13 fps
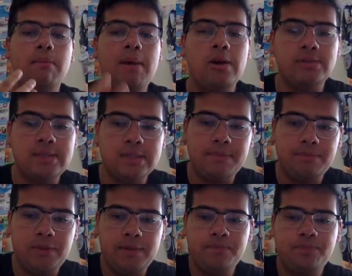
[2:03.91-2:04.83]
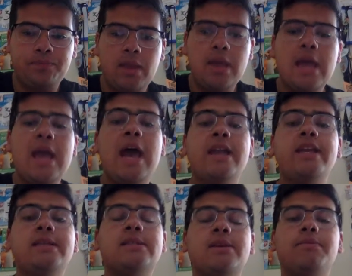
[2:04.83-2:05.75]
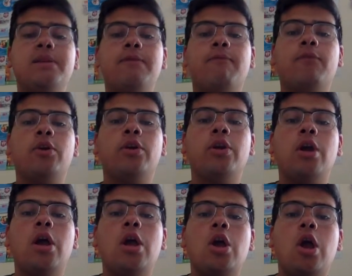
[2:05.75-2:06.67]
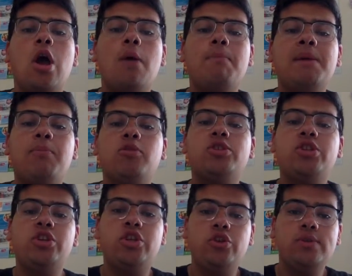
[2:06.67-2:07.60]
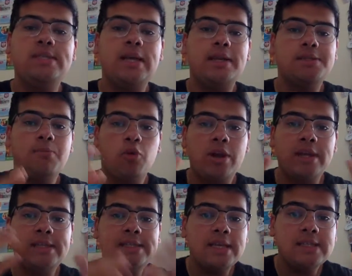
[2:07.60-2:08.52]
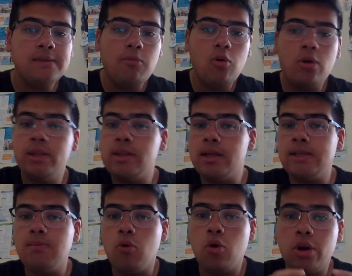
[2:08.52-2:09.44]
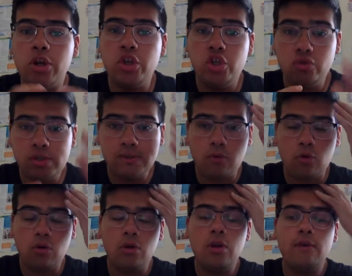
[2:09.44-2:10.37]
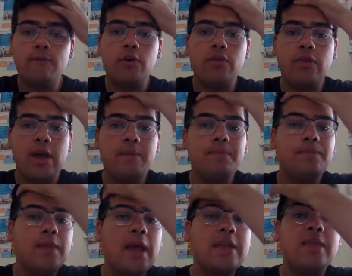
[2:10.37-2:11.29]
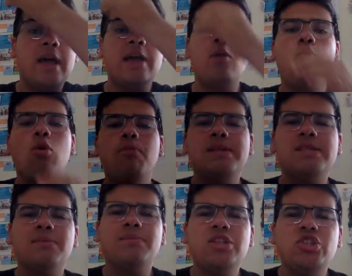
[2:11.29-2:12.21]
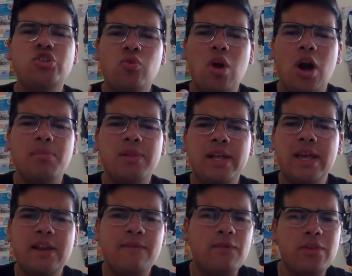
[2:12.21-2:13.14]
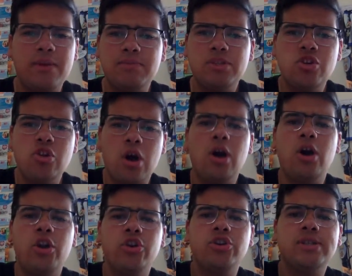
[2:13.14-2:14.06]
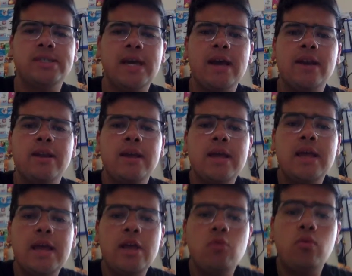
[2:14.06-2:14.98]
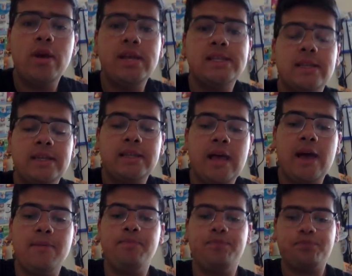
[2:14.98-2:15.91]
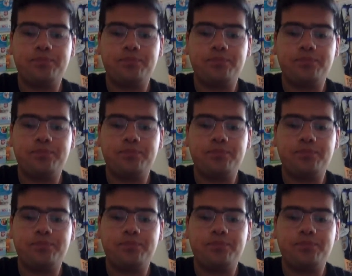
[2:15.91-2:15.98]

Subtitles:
about something. And it is something for people to use that is more accessible and that is more useful for them, and that it won't be something too complicated for them to not understand in ways like that.